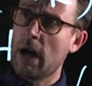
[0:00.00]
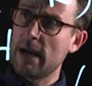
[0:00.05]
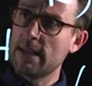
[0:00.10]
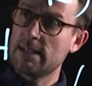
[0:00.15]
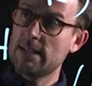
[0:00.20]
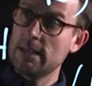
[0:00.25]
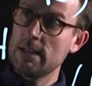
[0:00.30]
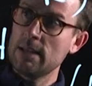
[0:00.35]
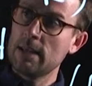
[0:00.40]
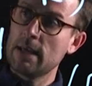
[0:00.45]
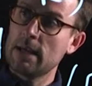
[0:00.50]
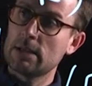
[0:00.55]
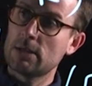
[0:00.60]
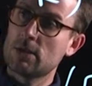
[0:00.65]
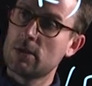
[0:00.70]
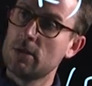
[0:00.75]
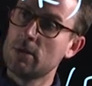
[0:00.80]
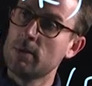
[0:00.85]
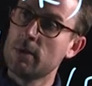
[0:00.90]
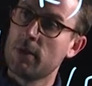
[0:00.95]
I see that
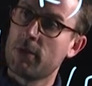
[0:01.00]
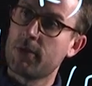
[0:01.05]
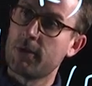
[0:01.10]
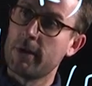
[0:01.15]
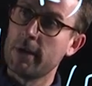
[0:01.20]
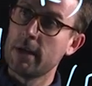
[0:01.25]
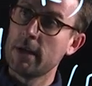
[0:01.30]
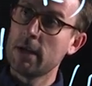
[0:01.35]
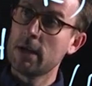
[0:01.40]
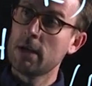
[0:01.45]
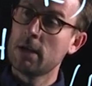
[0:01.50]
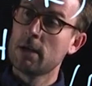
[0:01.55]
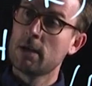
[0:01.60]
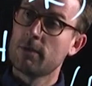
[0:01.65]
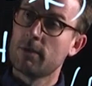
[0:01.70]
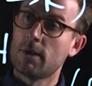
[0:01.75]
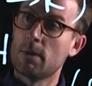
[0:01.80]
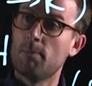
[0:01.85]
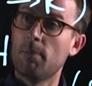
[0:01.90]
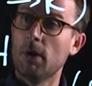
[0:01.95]
2 and 3,
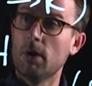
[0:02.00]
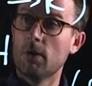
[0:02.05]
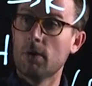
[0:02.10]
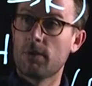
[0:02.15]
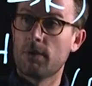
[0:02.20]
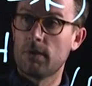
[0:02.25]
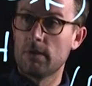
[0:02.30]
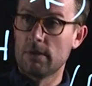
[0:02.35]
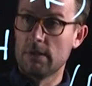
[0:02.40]
they're both